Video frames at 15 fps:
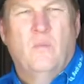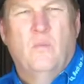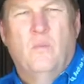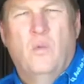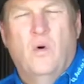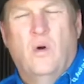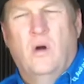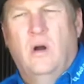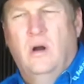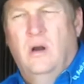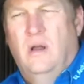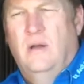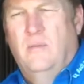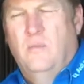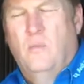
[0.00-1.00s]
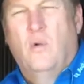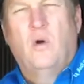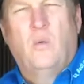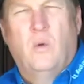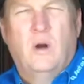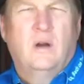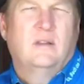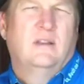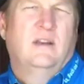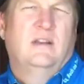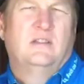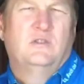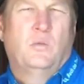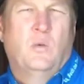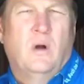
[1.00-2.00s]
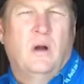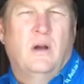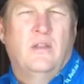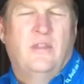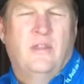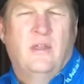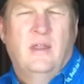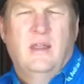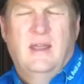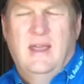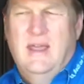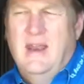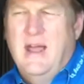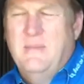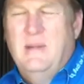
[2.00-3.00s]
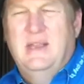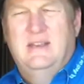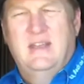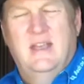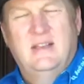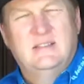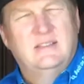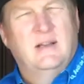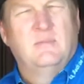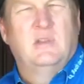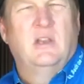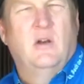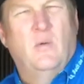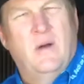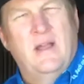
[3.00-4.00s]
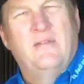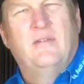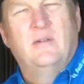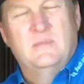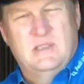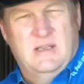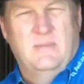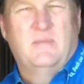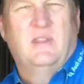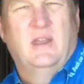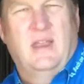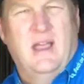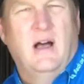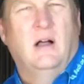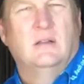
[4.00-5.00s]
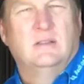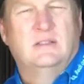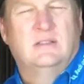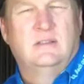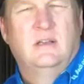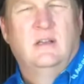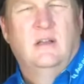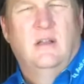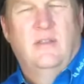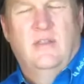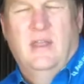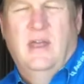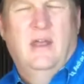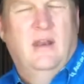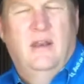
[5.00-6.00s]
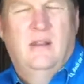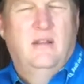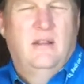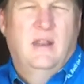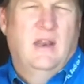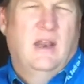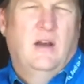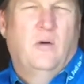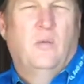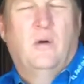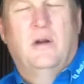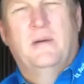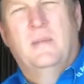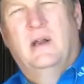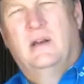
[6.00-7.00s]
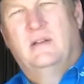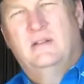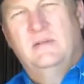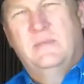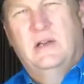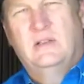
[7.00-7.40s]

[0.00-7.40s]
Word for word: more more work than it's worth, and I may take something away from something else, then then I don't worry about it too